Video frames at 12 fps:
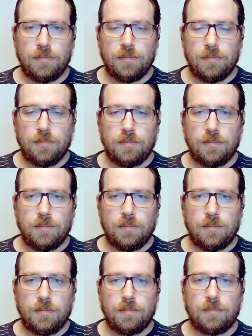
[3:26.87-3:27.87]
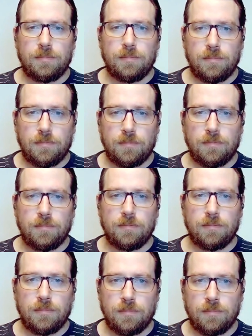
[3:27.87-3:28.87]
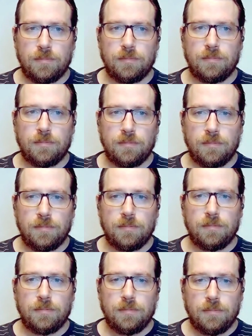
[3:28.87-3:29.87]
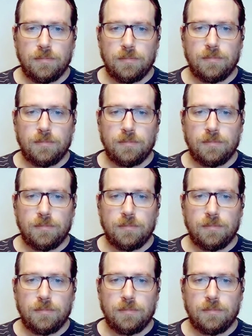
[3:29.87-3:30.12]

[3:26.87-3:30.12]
This person isn't speaking.